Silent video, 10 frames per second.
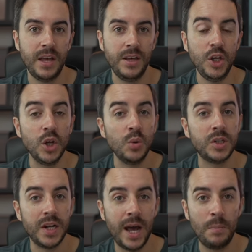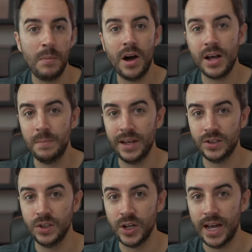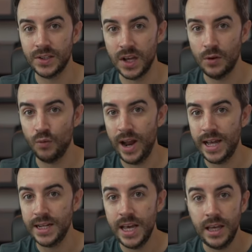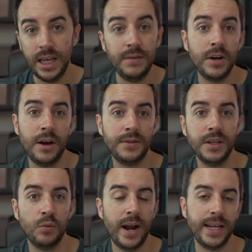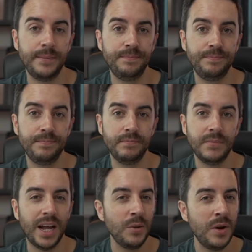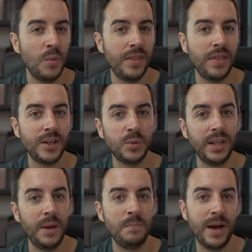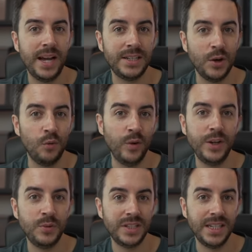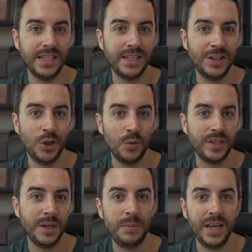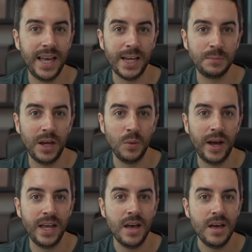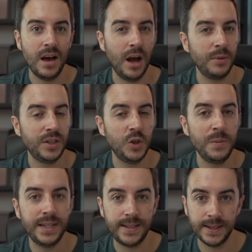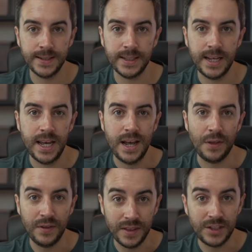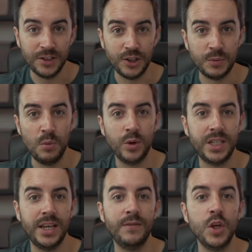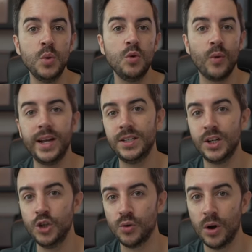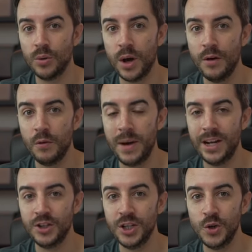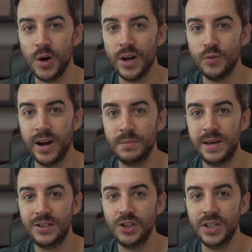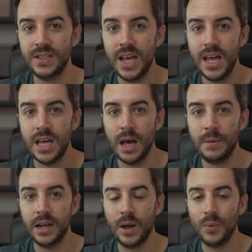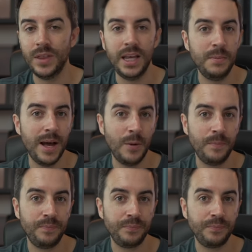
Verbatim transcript: You can also now mark a message as unread, even after you've read it. I don't know whether this will impact a read receipt that your recipient gets, by the way. I would assume it doesn't. I think this is just more to give you greater control over managing your unread messages, a bit like with email.